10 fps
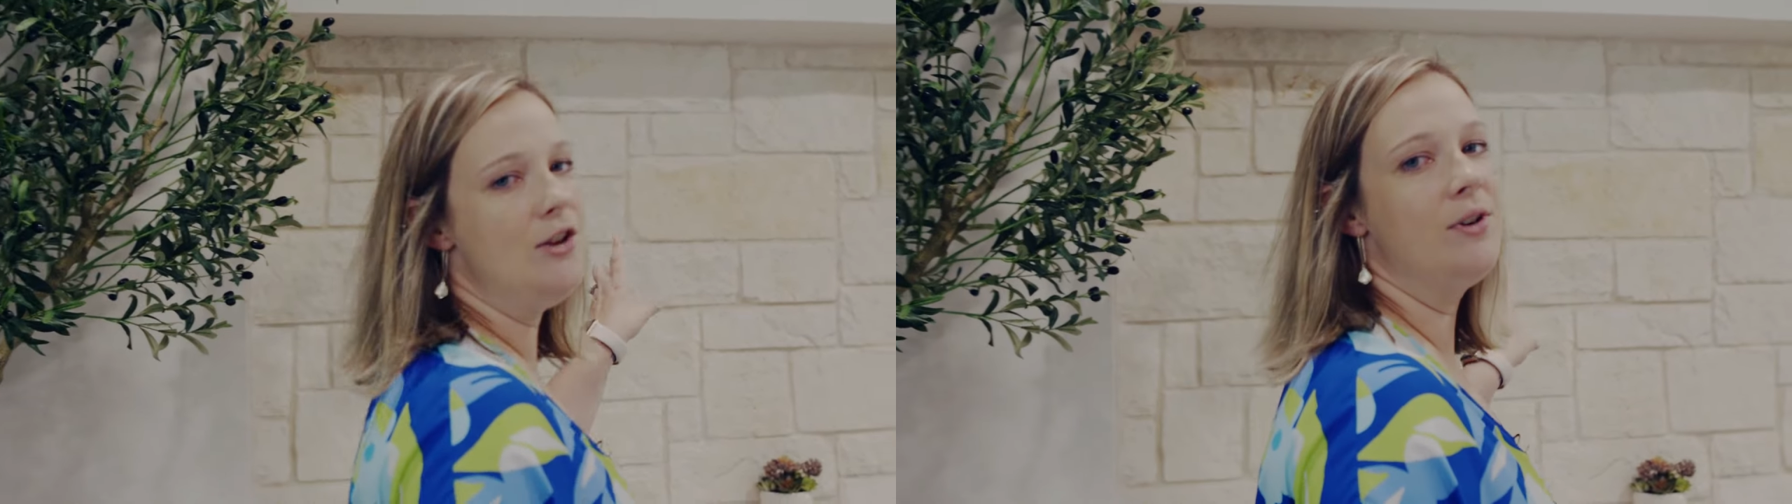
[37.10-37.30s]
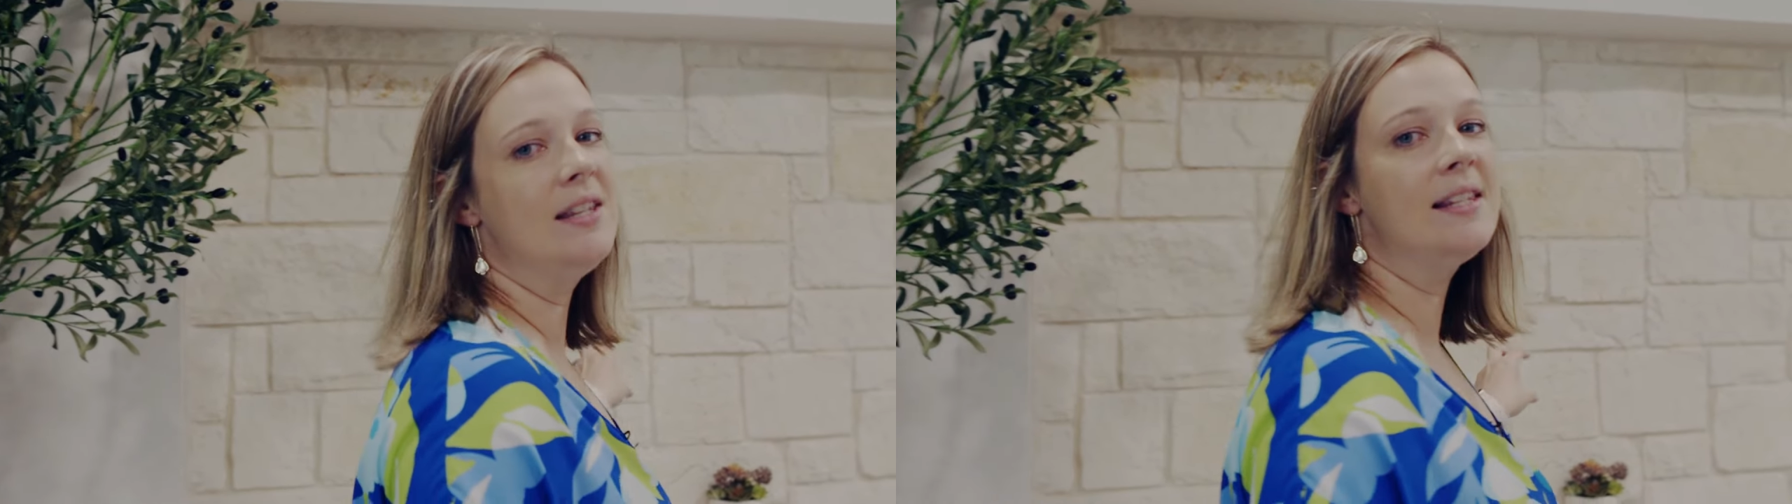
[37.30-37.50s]

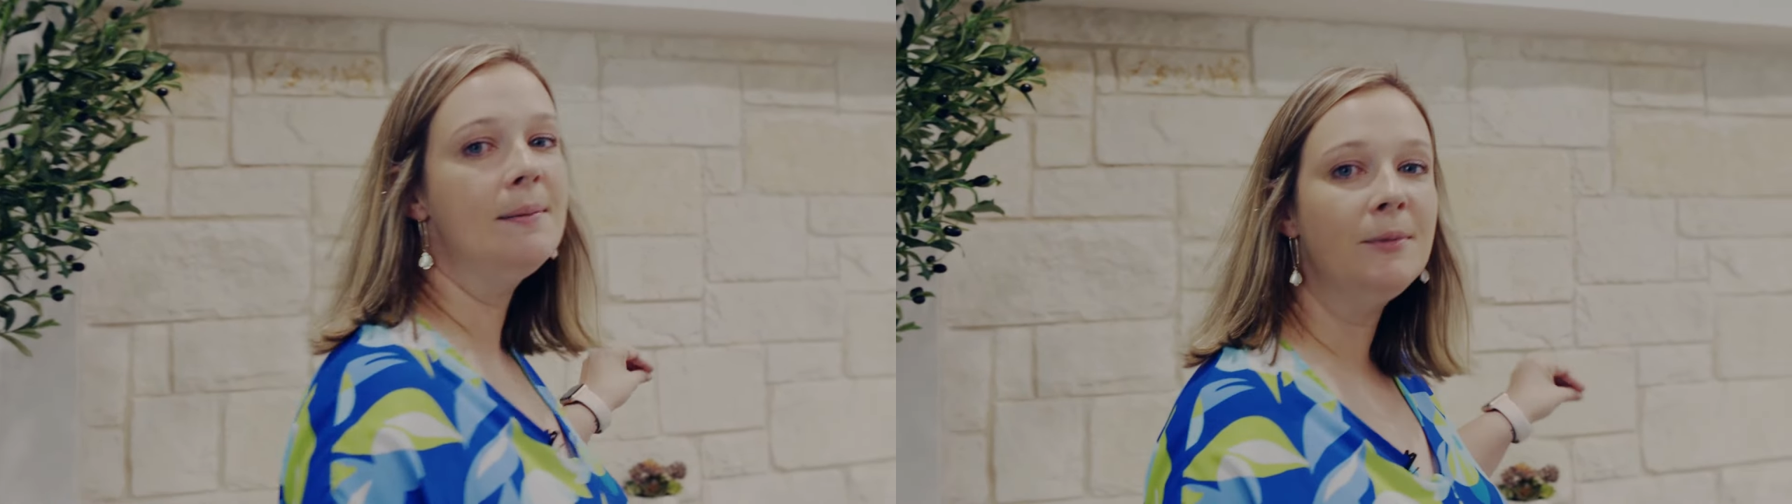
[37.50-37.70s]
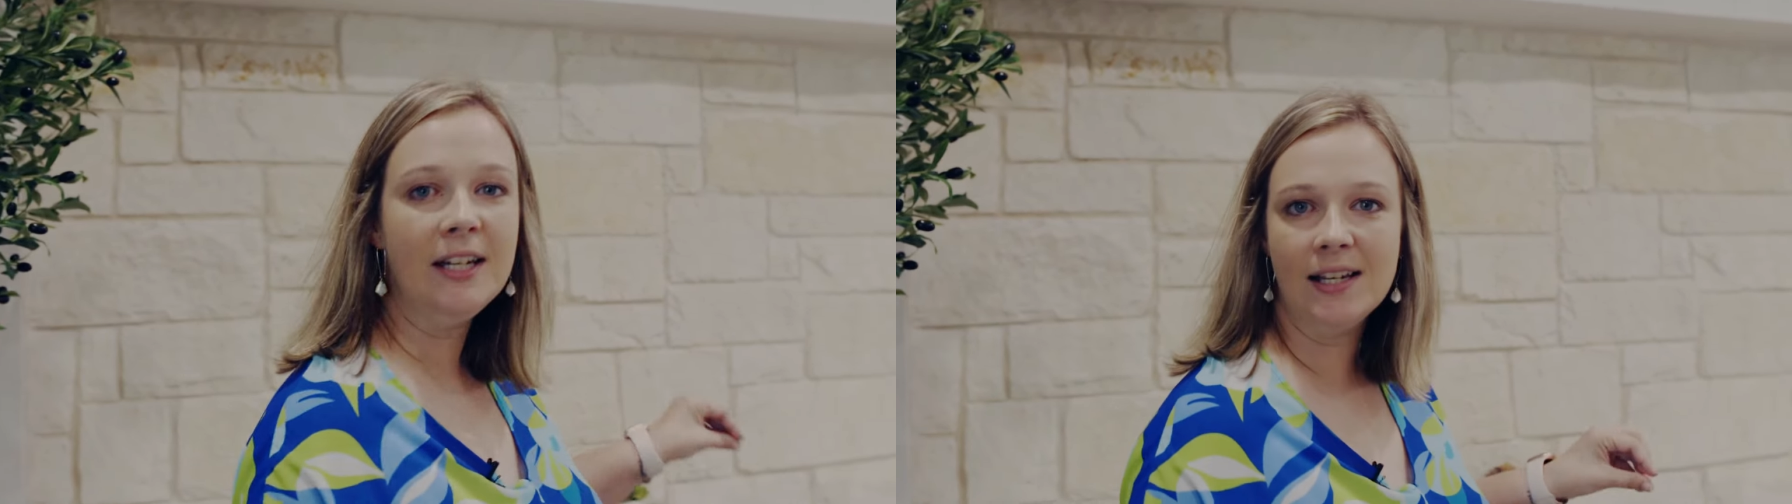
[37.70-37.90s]
you can
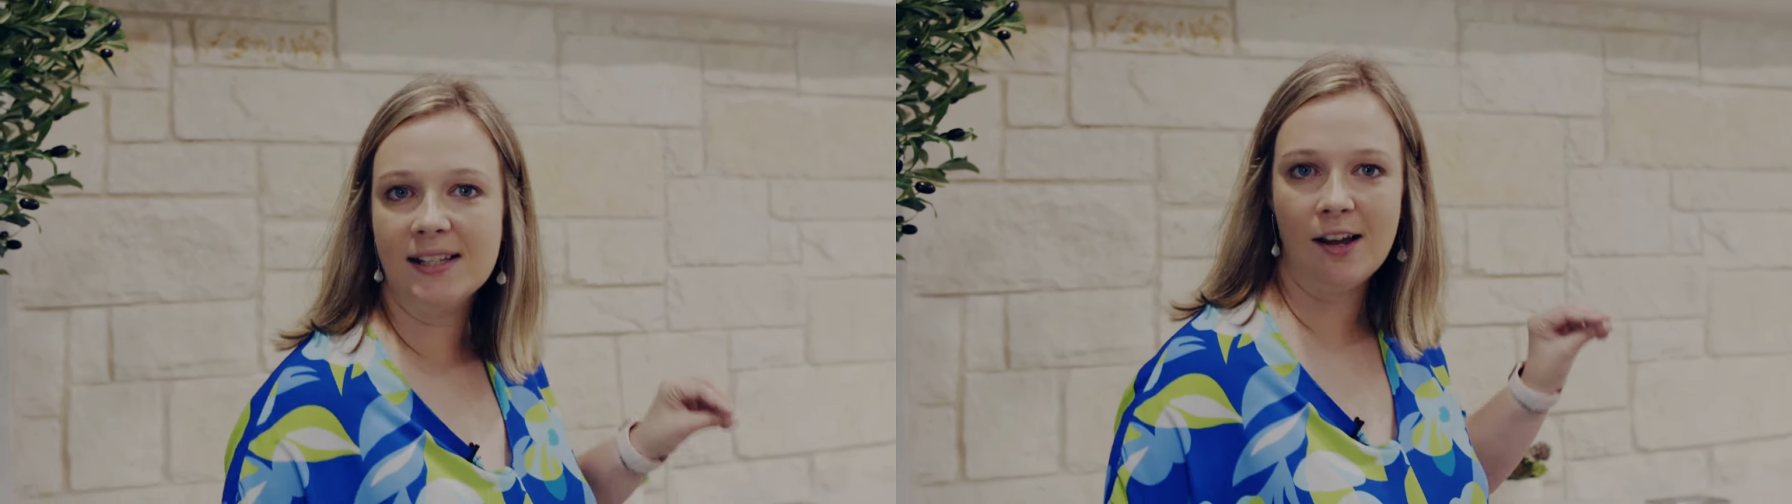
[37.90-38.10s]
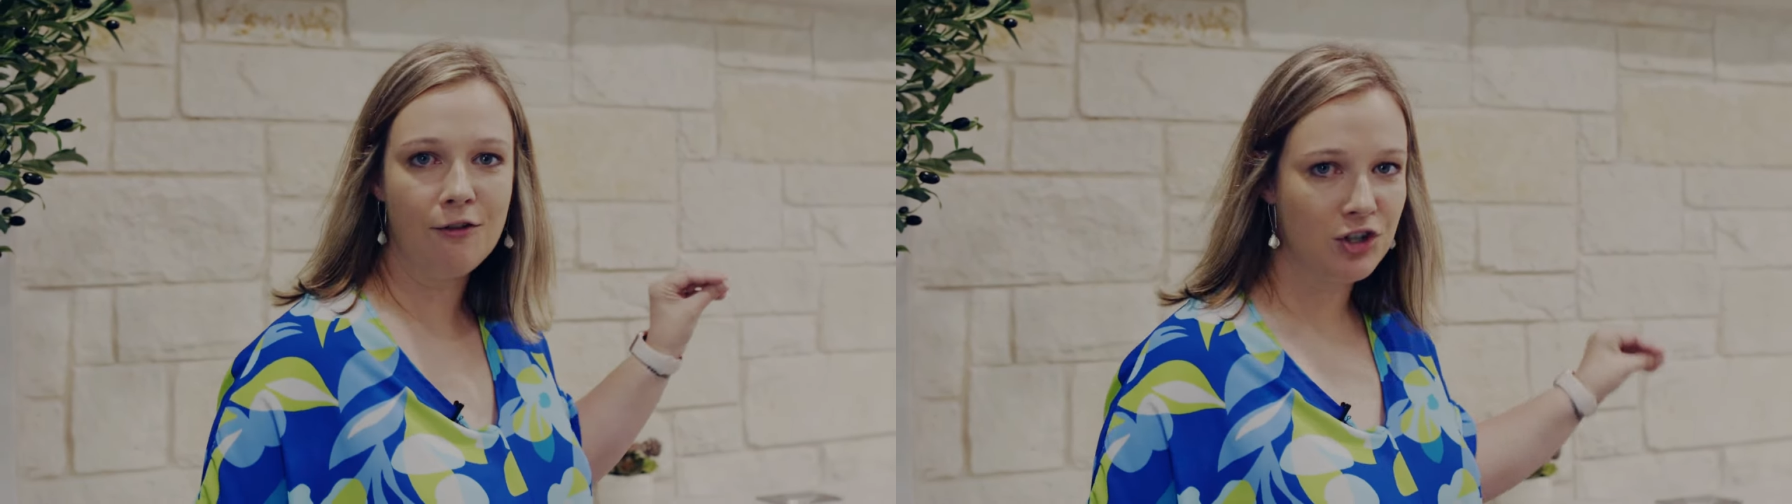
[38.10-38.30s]
simply
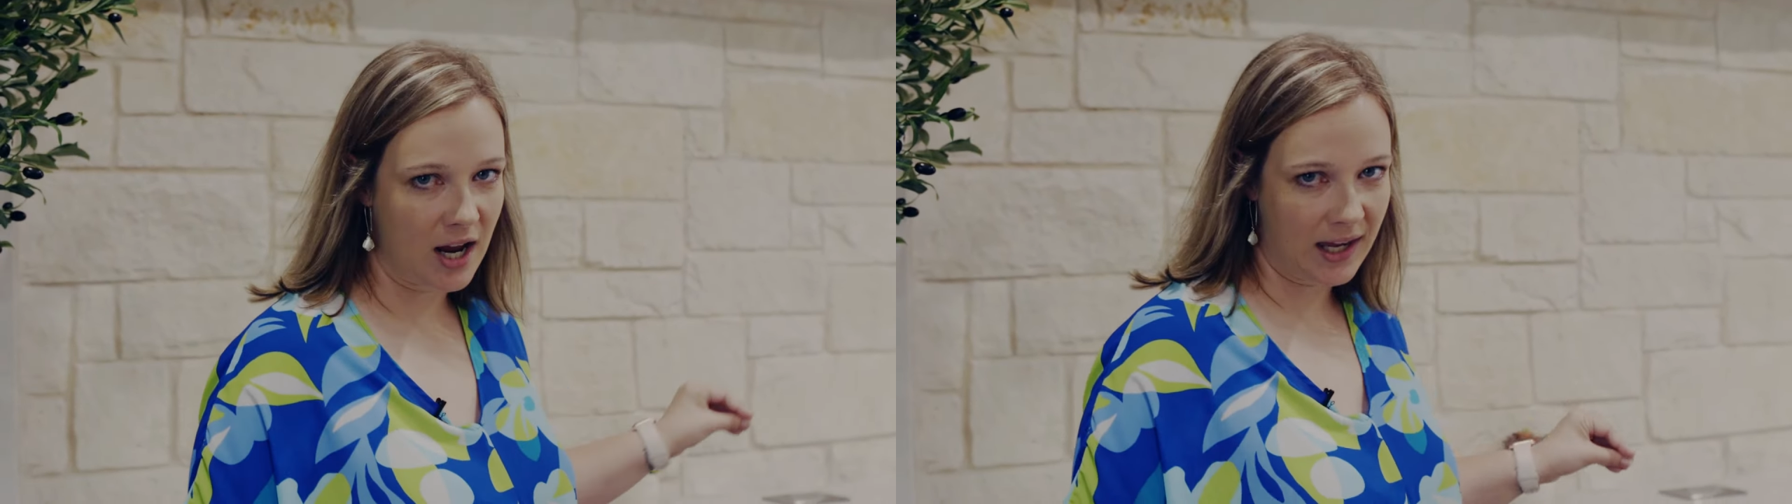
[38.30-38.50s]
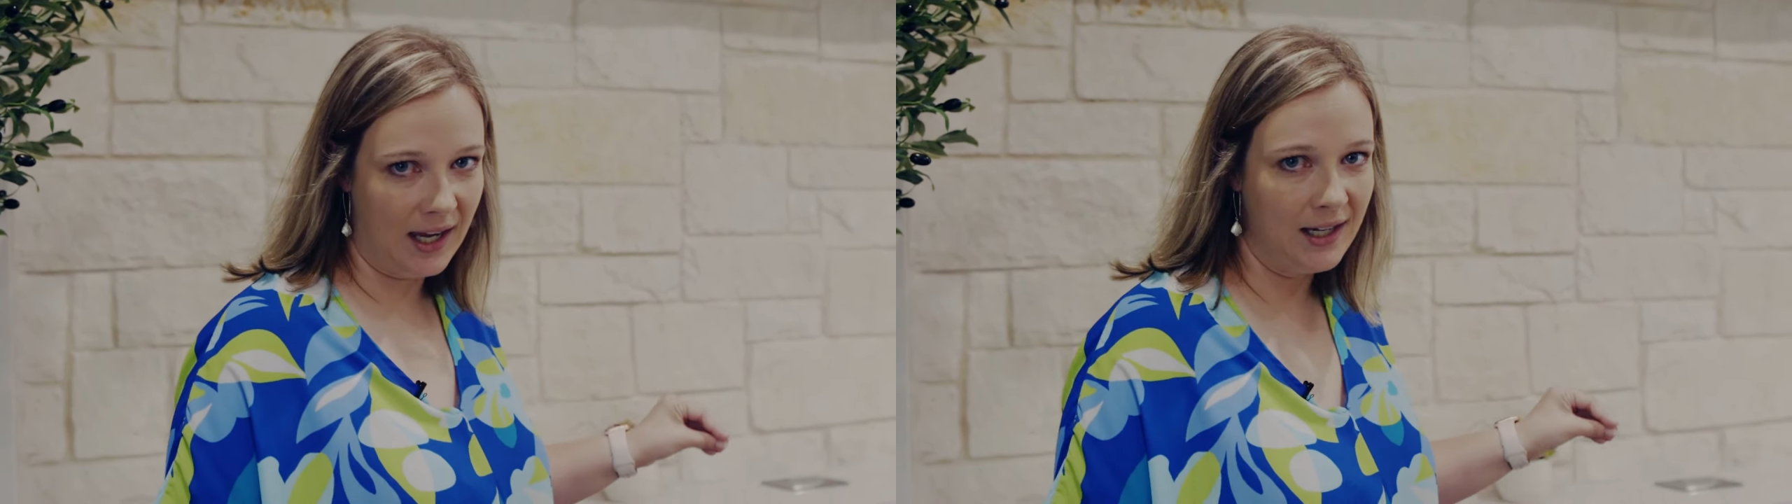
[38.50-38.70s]

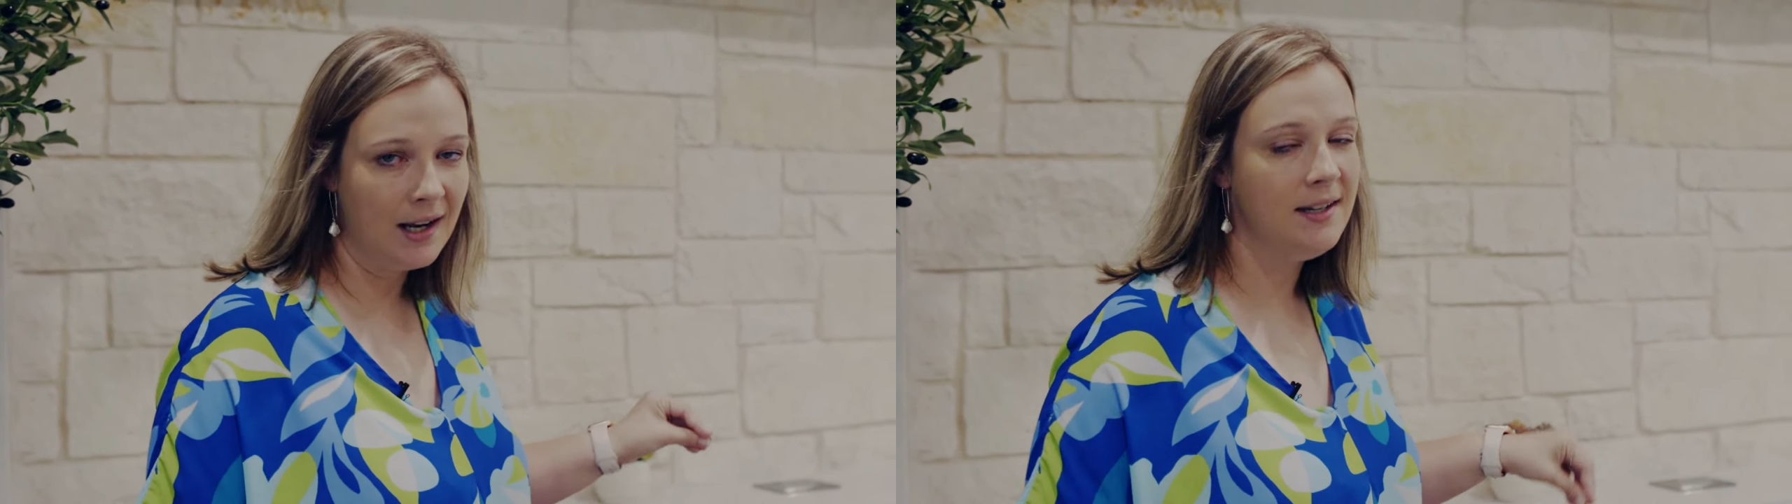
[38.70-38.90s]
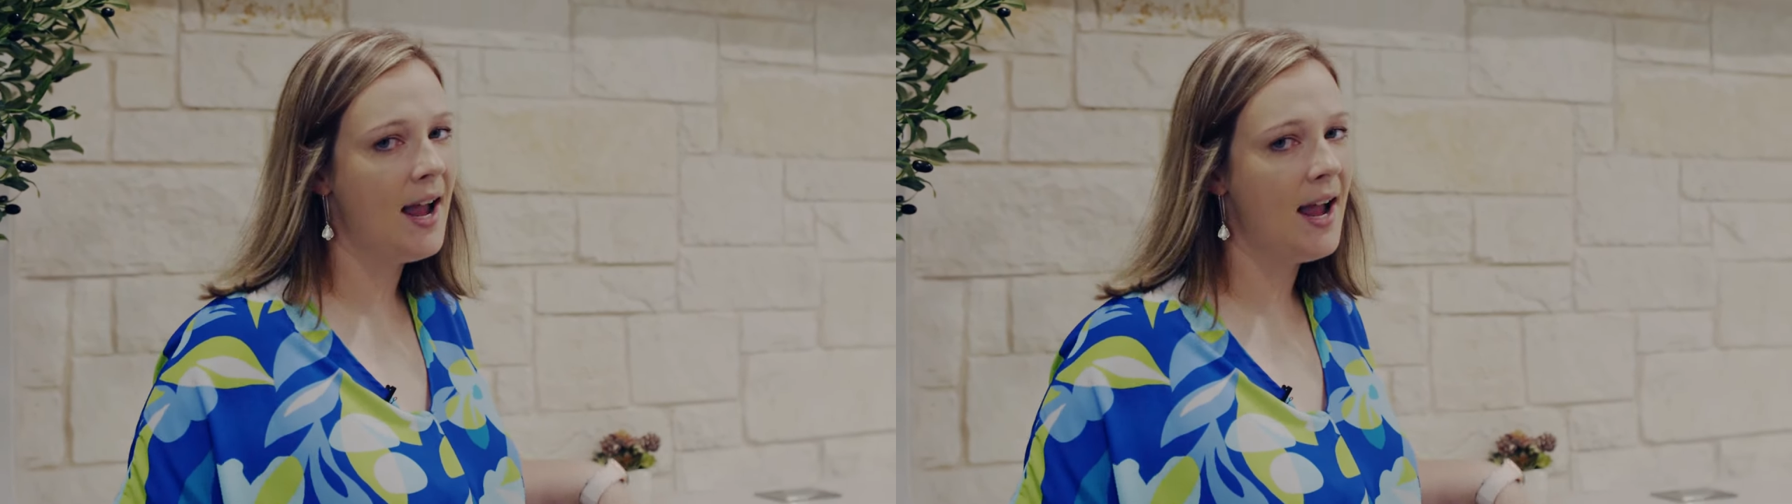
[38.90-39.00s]
self-check in.